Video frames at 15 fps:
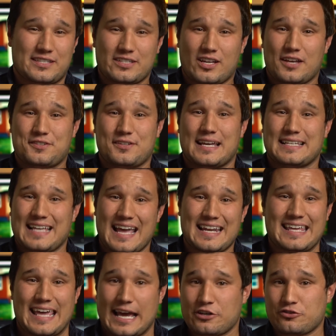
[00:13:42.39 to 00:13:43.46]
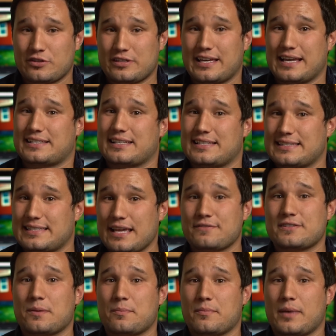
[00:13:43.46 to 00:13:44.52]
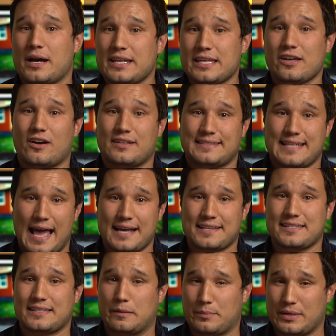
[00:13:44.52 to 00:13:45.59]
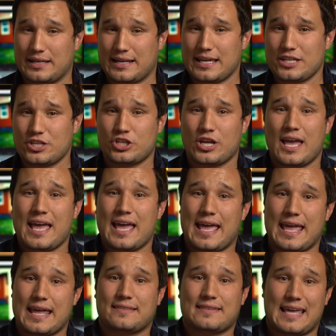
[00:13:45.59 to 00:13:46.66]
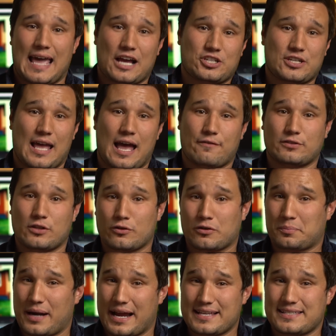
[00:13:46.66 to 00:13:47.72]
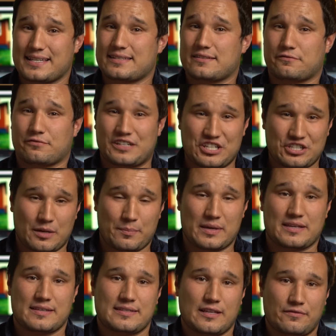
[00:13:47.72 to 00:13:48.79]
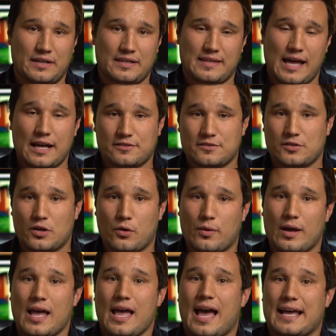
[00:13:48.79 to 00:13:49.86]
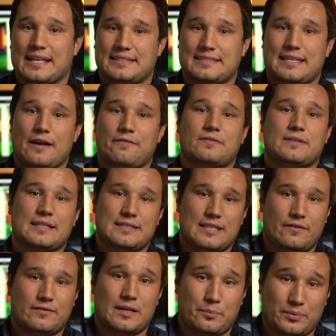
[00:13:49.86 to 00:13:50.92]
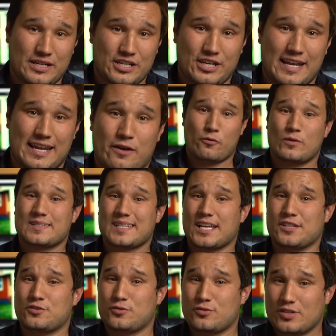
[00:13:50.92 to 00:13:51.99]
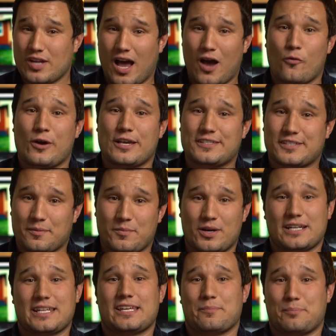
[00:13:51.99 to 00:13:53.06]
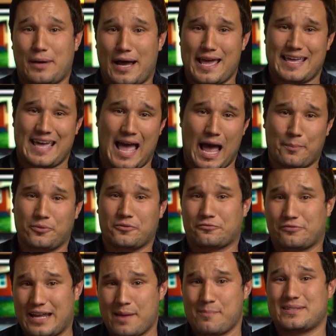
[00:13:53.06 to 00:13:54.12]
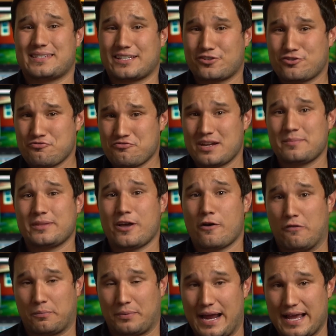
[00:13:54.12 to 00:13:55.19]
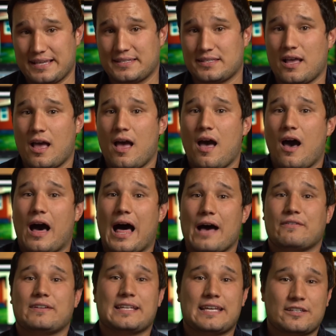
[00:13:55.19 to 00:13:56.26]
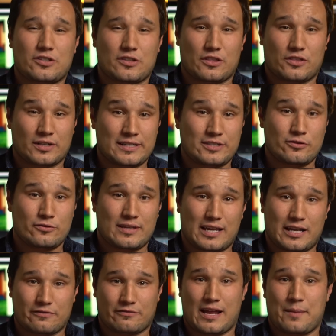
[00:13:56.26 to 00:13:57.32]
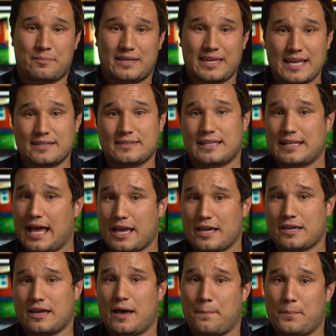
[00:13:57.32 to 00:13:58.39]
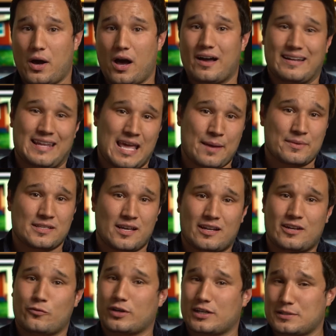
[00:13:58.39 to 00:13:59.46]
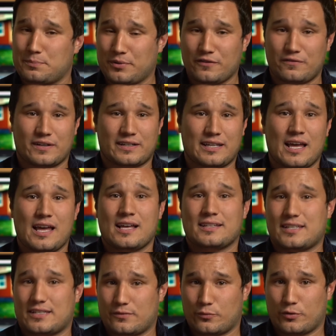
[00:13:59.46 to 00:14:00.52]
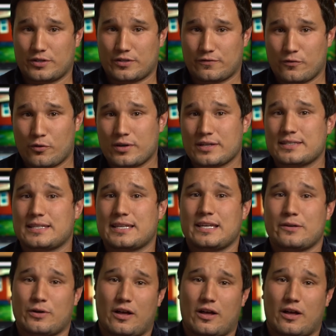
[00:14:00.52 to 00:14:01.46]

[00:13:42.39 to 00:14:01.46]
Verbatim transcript: it. doesn't cost you guys any extra. You guys can save some money on taxes at B&H and they actually have lower prices and free shipping, stuff like that. So I definitely, definitely appreciate it. Once again, do not waste your money buying Apple RAM. It's extremely overpriced. I'll have a link to the 32 gig RAM kit that I uh, bought on Amazon. It works perfect, doesn't void your warranty.